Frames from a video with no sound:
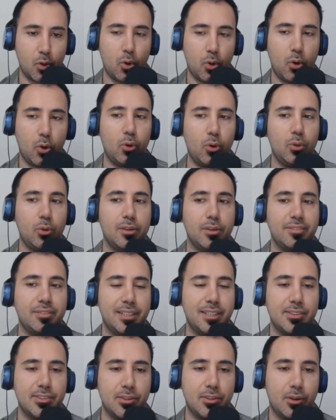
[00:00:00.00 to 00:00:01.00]
All of
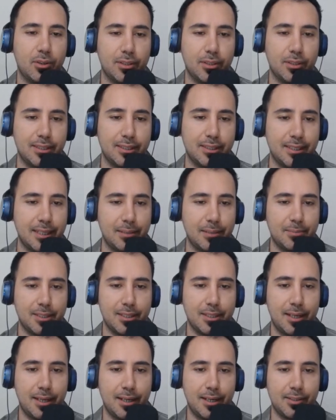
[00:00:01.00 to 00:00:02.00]
these are the same
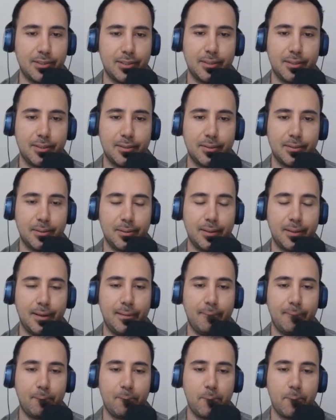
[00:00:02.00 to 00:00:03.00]
sides, okay?